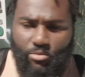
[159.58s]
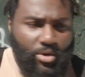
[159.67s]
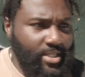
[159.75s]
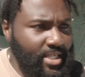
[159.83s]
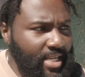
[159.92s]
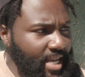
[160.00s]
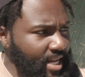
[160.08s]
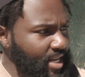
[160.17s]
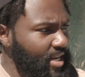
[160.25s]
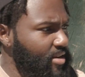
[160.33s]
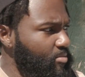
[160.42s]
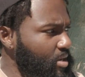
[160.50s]
once he get
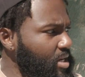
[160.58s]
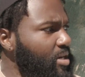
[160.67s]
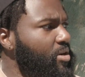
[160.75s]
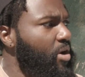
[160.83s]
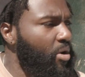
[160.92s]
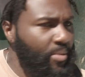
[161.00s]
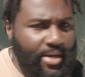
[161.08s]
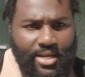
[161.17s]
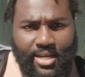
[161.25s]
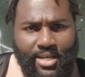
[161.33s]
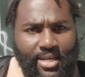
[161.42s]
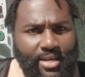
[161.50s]
here, we're gonna go
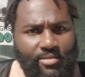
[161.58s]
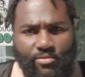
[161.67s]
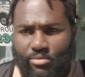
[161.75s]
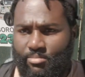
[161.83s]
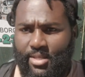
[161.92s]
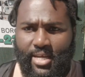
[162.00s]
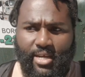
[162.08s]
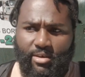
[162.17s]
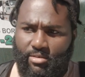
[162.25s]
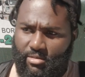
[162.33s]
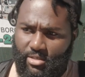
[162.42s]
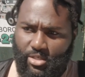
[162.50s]
in, and then from
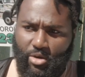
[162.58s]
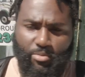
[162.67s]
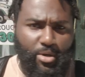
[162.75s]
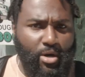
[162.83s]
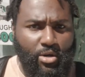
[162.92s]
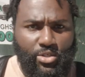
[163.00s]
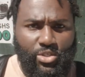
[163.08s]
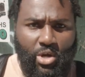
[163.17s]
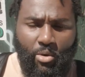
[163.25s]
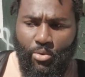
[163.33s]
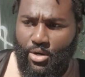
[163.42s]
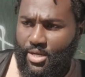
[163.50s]
there, you know, we're gonna
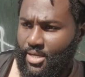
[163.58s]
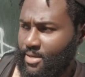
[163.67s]
start working.